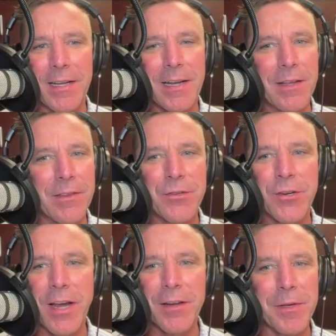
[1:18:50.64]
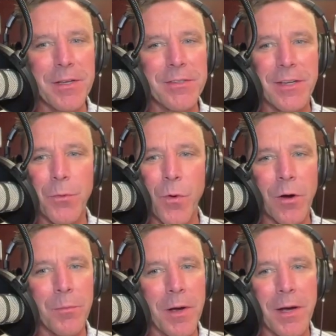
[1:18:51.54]
The treadmill's a
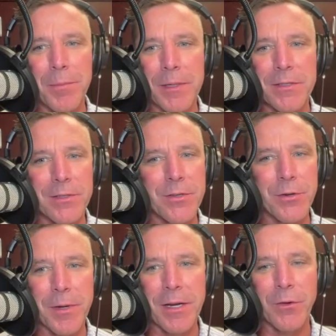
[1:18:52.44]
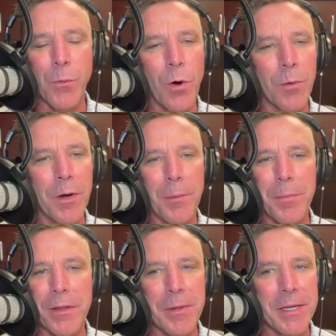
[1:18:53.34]
warm up. It's a 2-minute warm up in
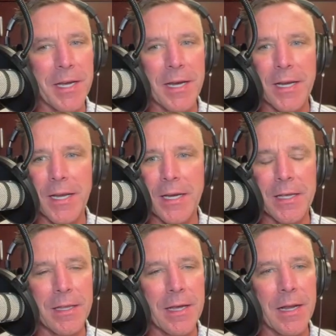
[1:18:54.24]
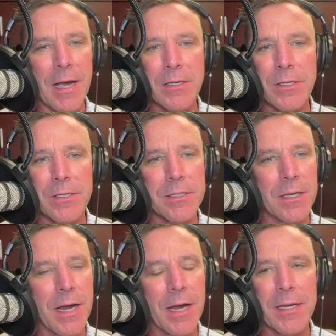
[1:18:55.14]
the beginning, and then I
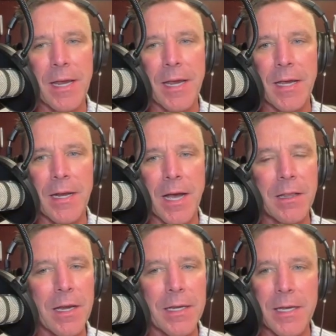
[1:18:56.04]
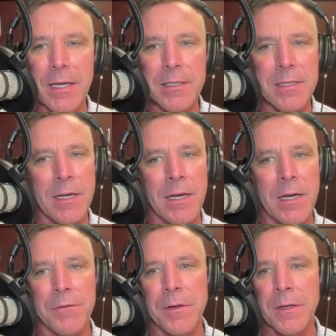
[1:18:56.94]
can't. I like HIIT stuff.